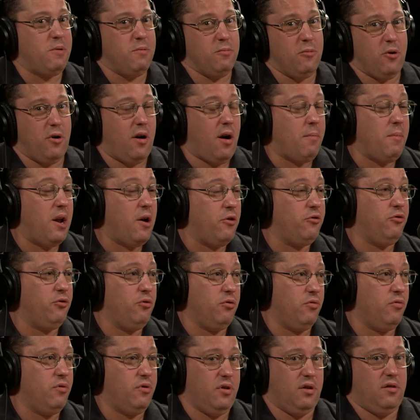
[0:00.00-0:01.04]
Maybe more. I mean, I was
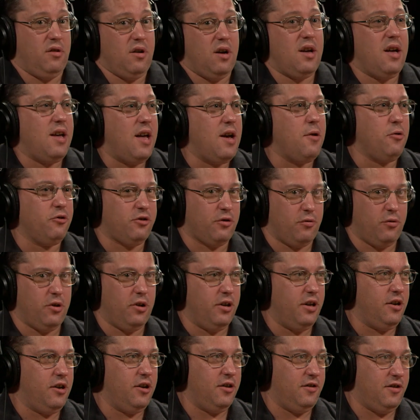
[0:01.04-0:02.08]
doing really. It was a
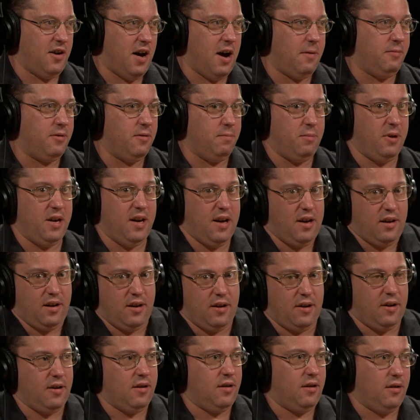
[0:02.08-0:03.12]
really good time to be in
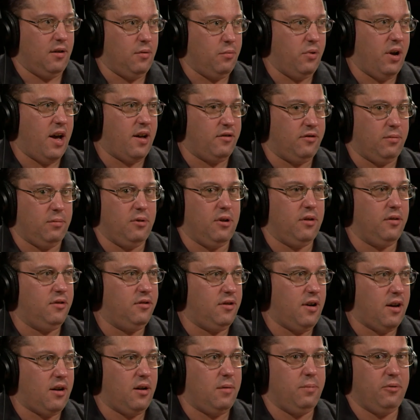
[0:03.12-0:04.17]
it, and we had some good
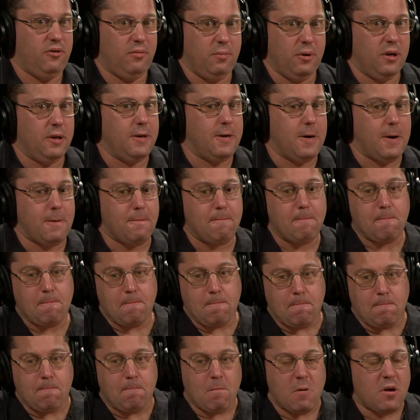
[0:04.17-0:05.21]
setups. But
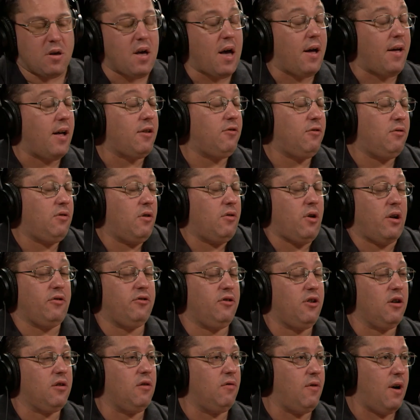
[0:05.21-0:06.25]
yeah, that's I
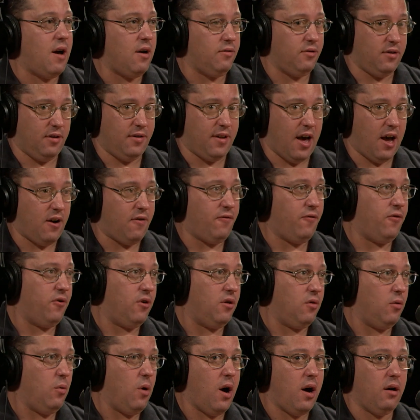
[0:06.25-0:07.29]
stuck around in that
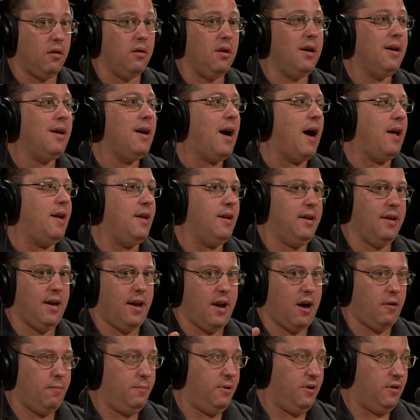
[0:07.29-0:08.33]
for a while. I didn't
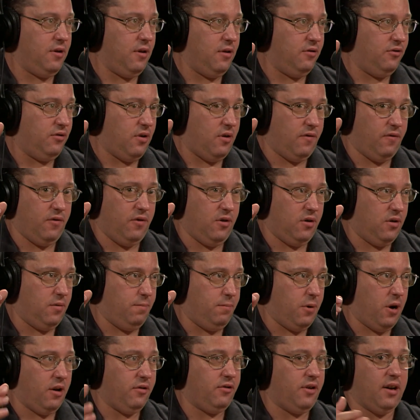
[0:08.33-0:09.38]
get out because of the
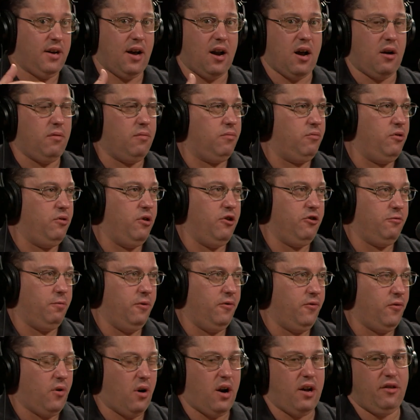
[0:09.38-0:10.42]
bust. I got out years
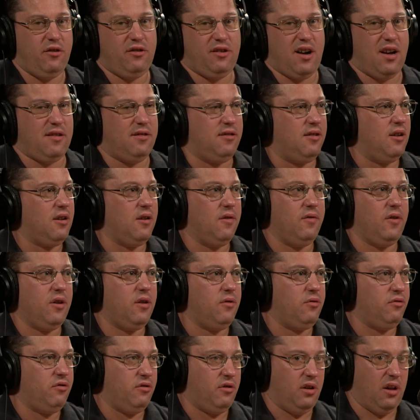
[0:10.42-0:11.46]
before. I just got sick of it. It
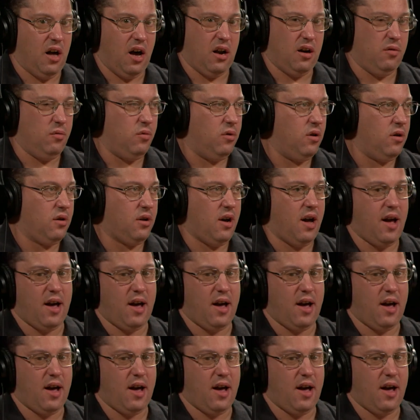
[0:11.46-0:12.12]
was a lot of work.